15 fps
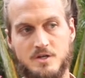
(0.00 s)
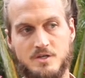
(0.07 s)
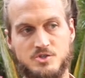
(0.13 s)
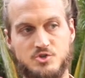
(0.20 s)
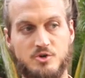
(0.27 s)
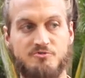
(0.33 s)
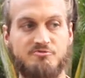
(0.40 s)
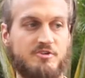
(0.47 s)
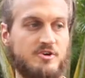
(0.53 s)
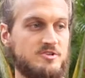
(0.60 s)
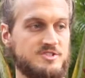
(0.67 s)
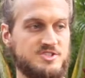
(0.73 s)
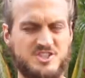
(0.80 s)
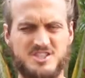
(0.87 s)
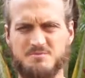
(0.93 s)
So at
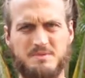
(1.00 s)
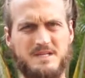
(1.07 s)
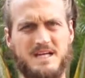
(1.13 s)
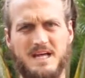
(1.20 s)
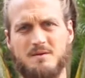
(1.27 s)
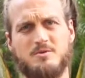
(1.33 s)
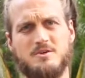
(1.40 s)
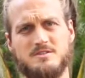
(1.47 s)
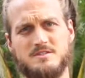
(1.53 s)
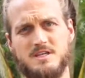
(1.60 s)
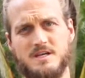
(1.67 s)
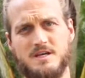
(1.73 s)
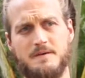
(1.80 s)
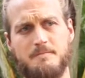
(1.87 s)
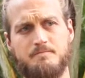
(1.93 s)
first, just being able
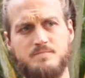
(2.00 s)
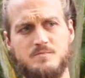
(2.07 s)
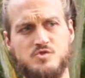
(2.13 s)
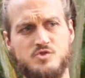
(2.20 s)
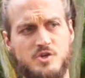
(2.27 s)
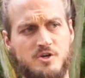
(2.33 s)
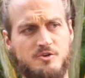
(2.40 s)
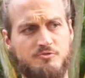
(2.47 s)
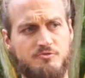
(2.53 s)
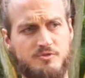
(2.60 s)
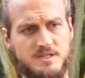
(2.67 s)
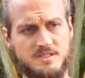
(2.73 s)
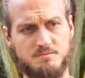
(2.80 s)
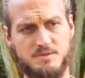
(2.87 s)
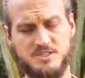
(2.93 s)
to surf
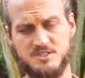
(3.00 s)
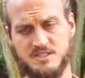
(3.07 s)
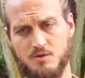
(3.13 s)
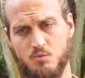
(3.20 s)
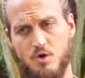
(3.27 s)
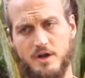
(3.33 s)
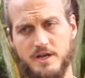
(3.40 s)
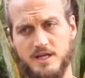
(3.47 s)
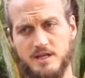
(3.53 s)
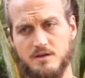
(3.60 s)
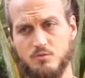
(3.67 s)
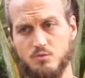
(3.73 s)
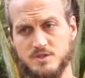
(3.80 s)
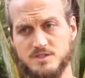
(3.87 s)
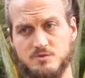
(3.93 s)
as much as I wanted
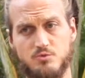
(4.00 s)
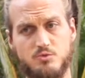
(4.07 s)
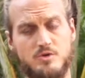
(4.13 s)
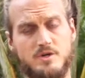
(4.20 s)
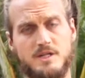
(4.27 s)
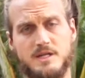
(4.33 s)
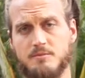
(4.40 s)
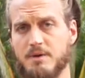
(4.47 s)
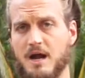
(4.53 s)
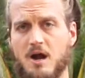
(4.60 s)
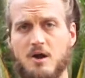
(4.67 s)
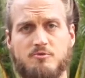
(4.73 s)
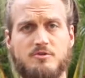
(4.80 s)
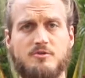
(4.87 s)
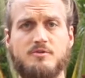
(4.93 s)
was a really
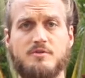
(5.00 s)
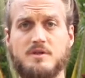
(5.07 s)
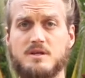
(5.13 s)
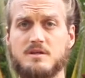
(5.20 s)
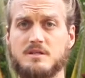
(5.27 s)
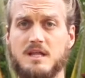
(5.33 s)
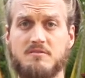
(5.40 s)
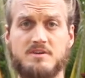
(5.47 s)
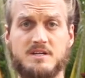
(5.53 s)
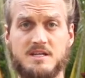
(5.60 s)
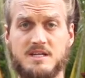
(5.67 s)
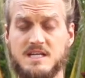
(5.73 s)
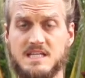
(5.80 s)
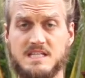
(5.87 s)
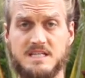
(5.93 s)
powerful, loving,
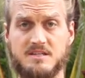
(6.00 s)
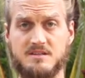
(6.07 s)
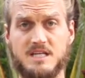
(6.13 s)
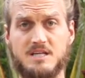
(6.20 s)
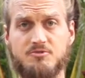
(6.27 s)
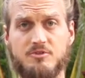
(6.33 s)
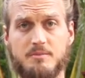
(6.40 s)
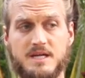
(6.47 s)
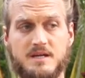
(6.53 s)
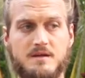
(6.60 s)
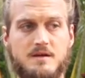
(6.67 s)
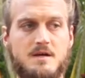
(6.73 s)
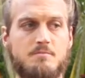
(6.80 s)
healing thing for me.